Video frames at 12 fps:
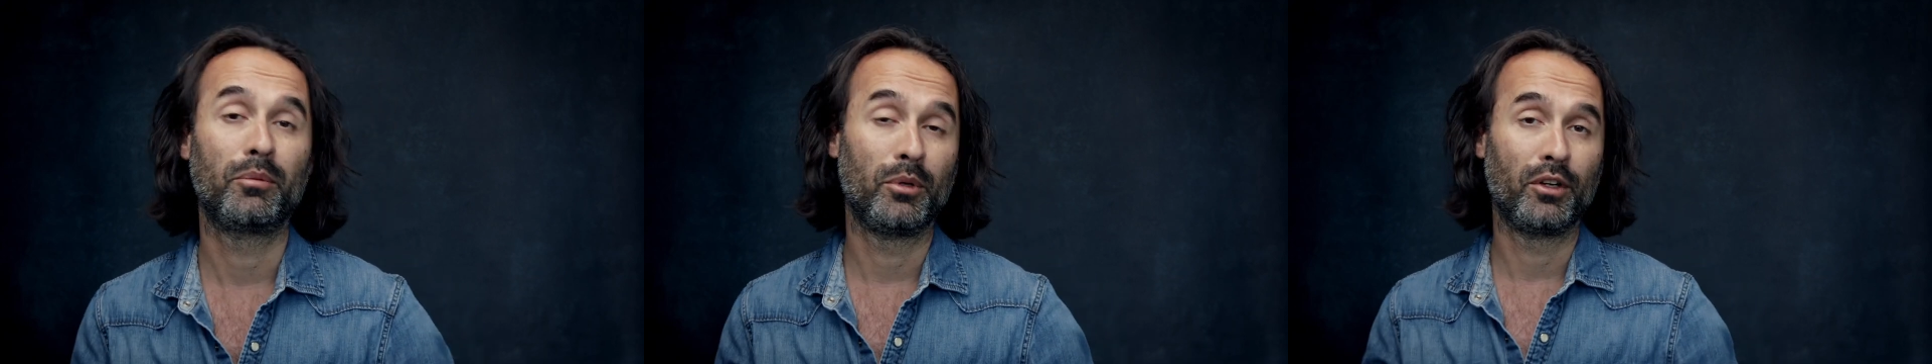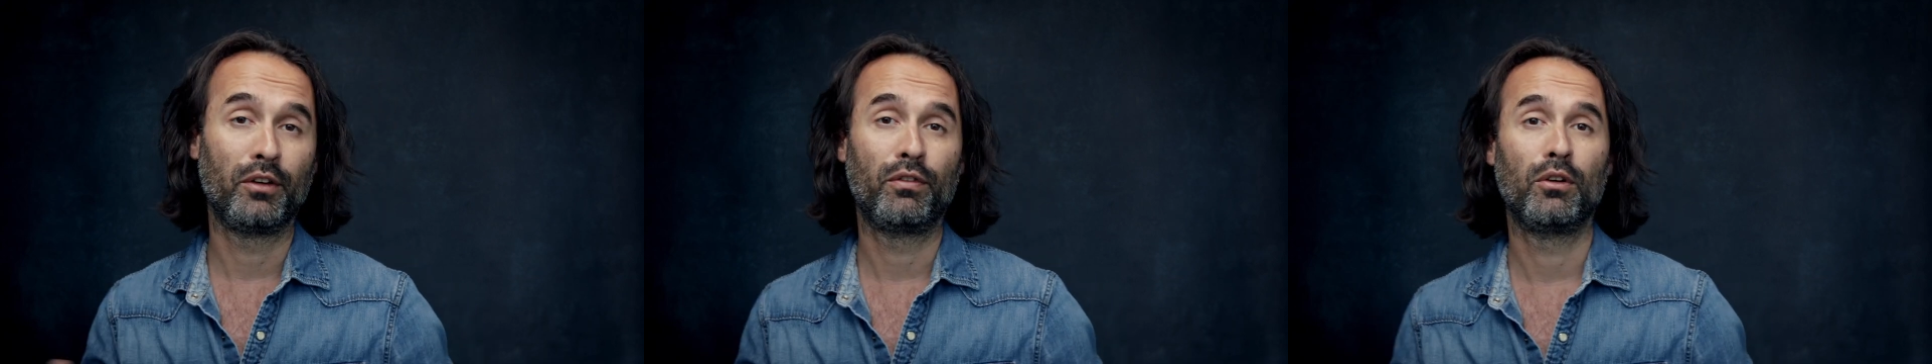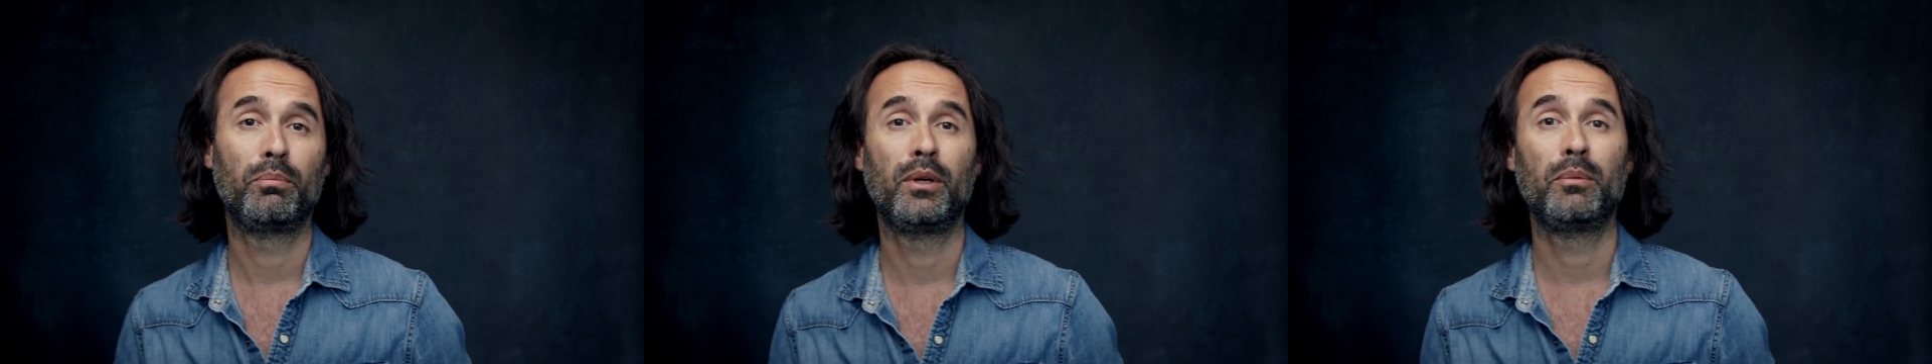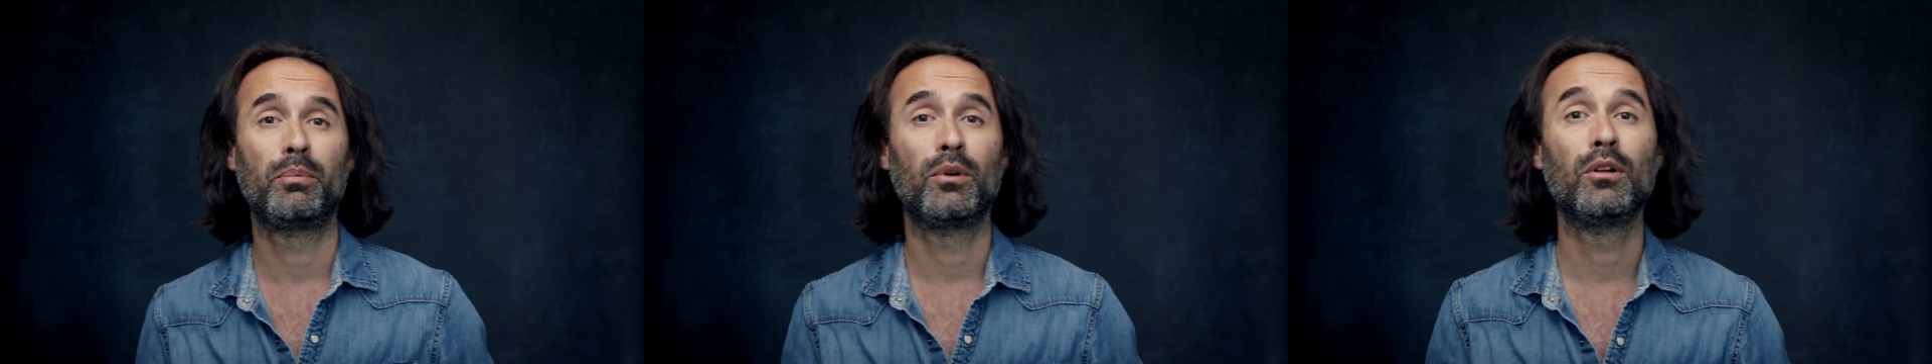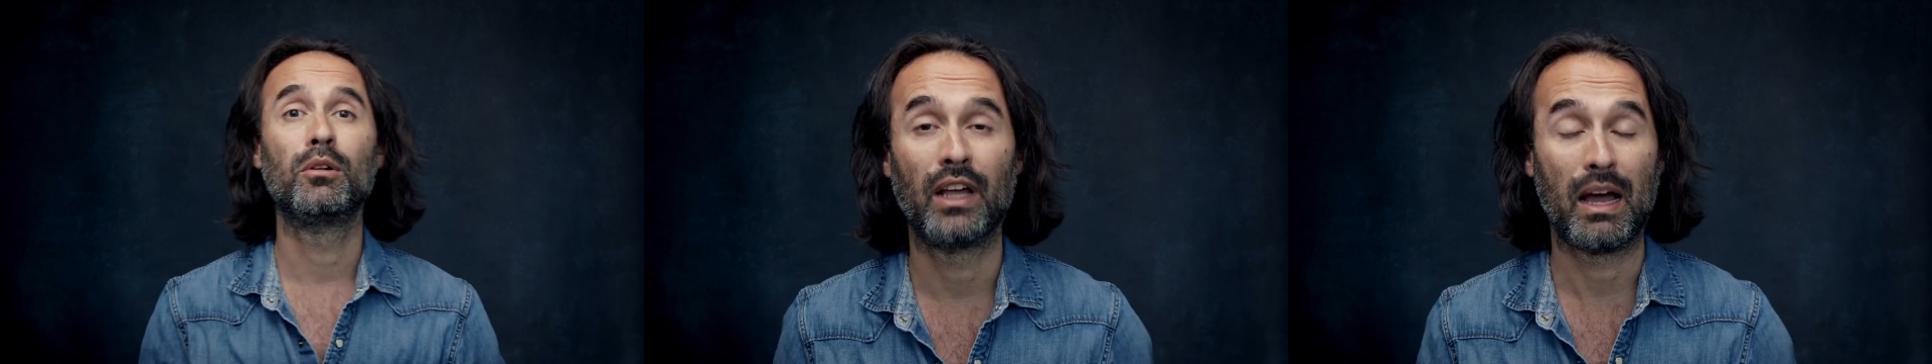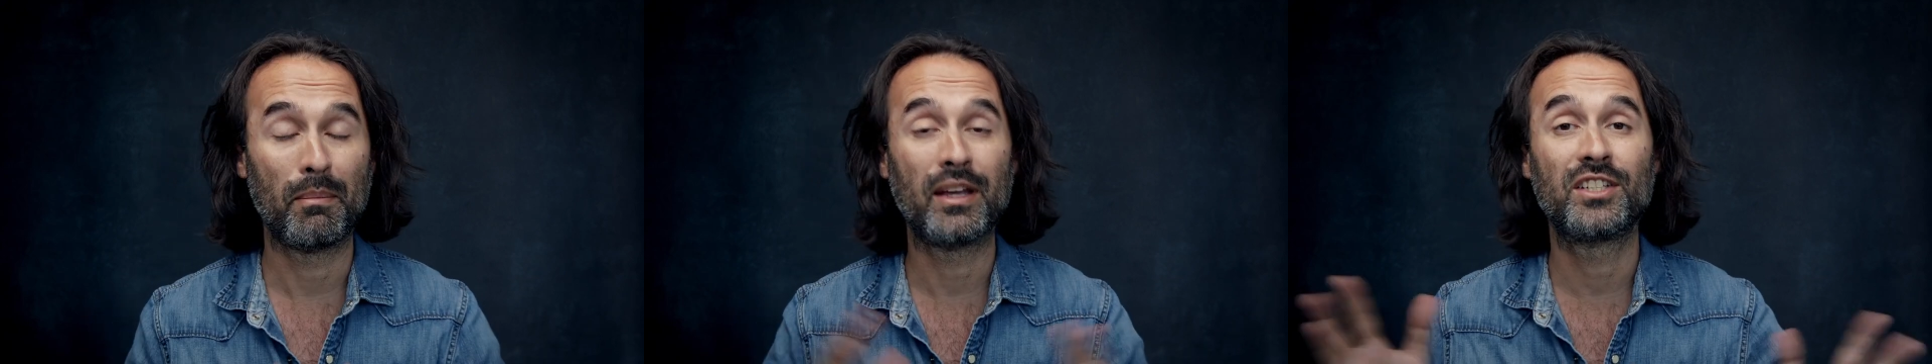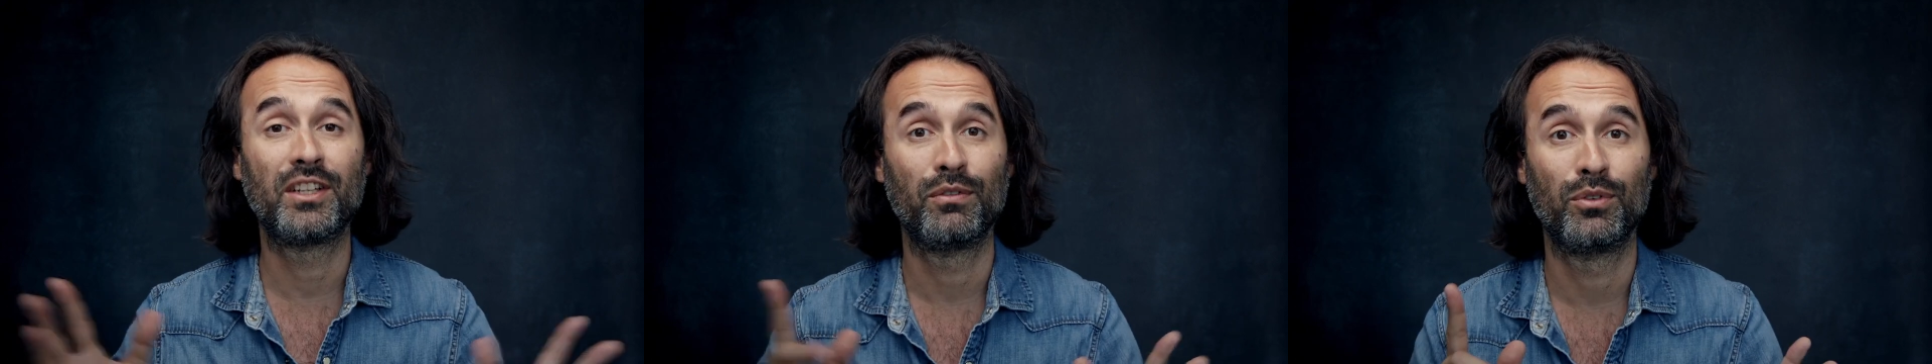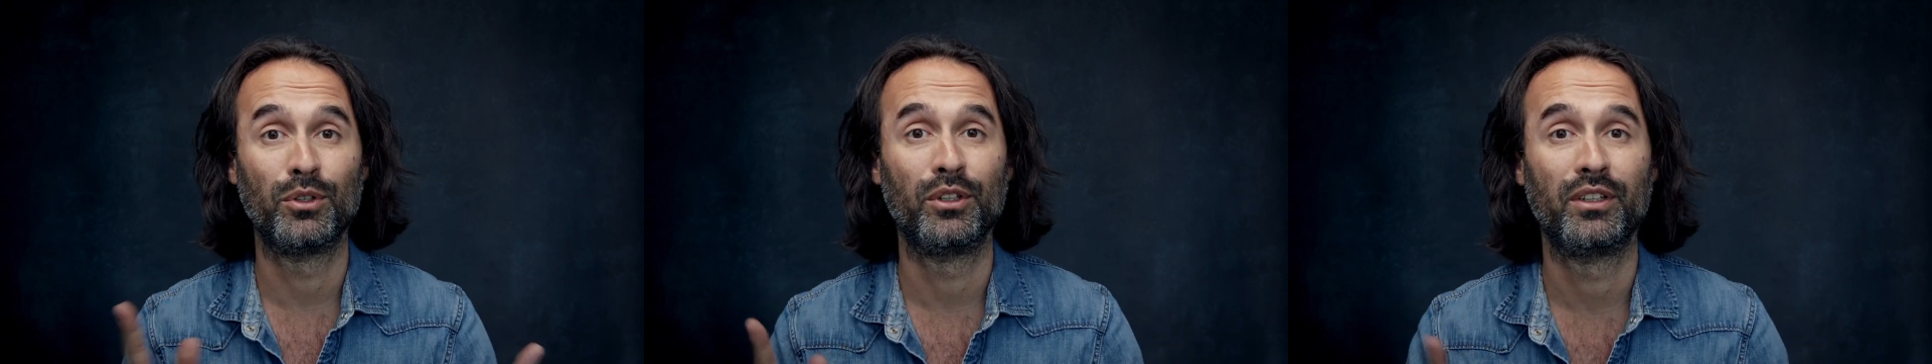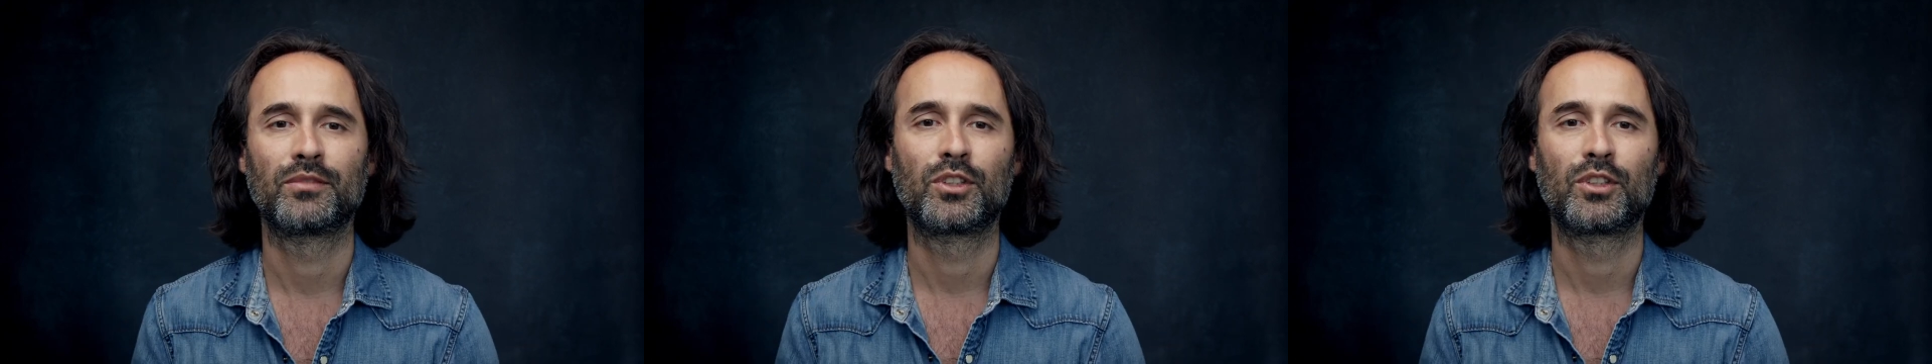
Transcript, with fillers: beautiful people, amazing food.